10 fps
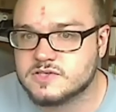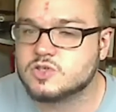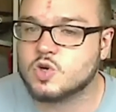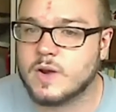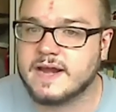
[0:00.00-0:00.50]

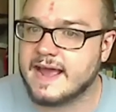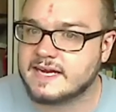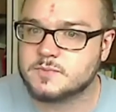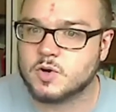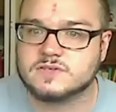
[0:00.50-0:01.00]
trained
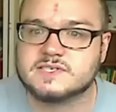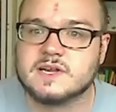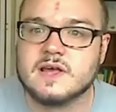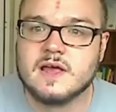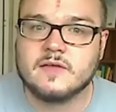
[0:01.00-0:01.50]
experts,
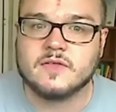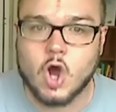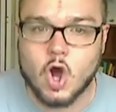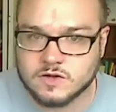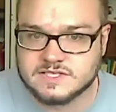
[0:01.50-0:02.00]
the
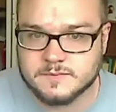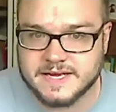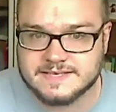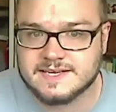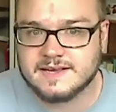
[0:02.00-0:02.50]

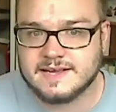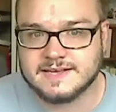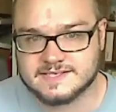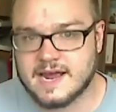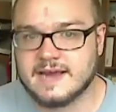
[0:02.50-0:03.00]
ultimate in
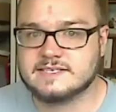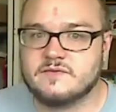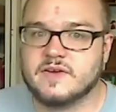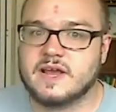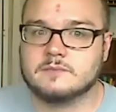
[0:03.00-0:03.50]

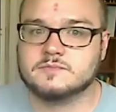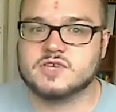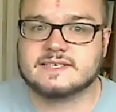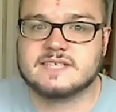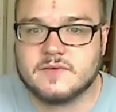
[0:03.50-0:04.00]
scientific
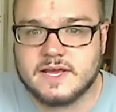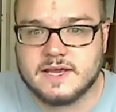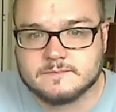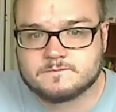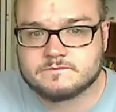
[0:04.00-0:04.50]
objectivity.
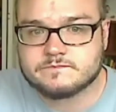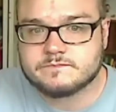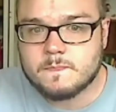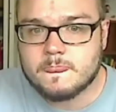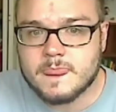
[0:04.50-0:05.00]

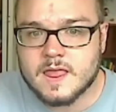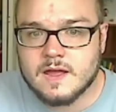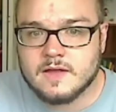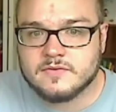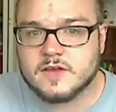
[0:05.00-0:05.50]

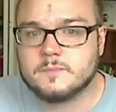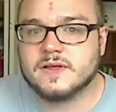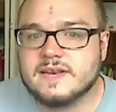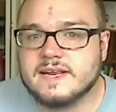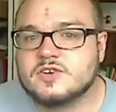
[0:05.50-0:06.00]
The
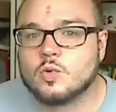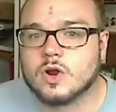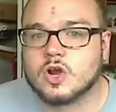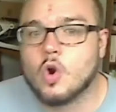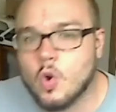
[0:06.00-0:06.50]
ability to
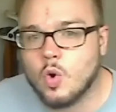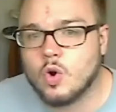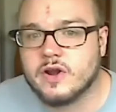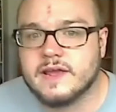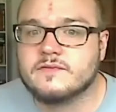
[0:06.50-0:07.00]

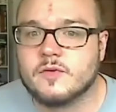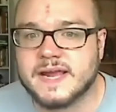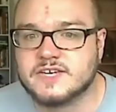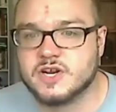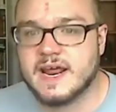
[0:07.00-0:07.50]
record
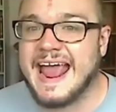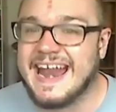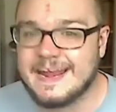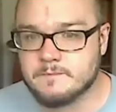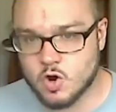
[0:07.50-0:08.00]
information at
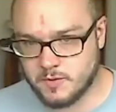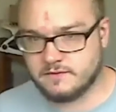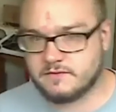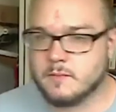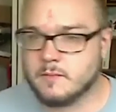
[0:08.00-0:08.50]
any moment
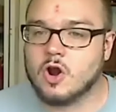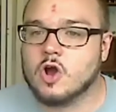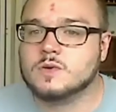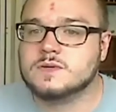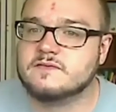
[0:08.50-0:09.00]
from our
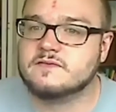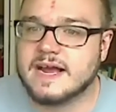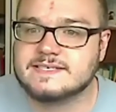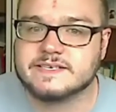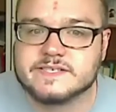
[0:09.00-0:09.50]
own
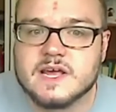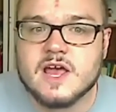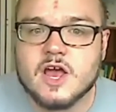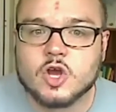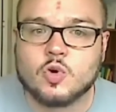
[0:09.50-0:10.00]
devices
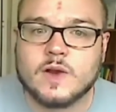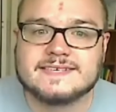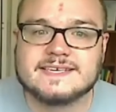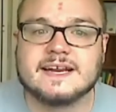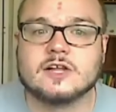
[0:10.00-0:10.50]

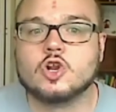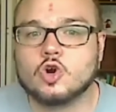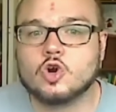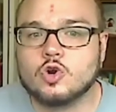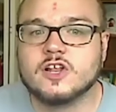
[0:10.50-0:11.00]
creates an
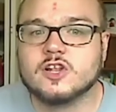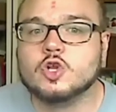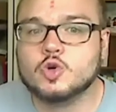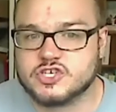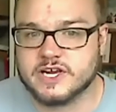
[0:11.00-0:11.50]

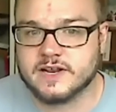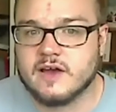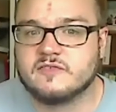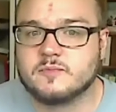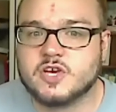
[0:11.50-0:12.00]
illusion
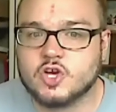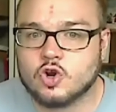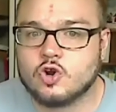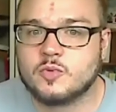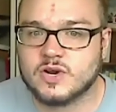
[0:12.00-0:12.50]
of
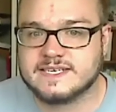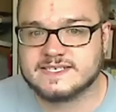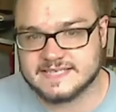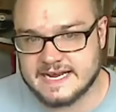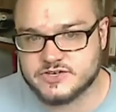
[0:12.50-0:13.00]
pure
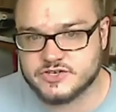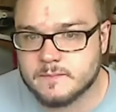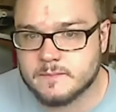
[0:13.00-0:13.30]
presentation,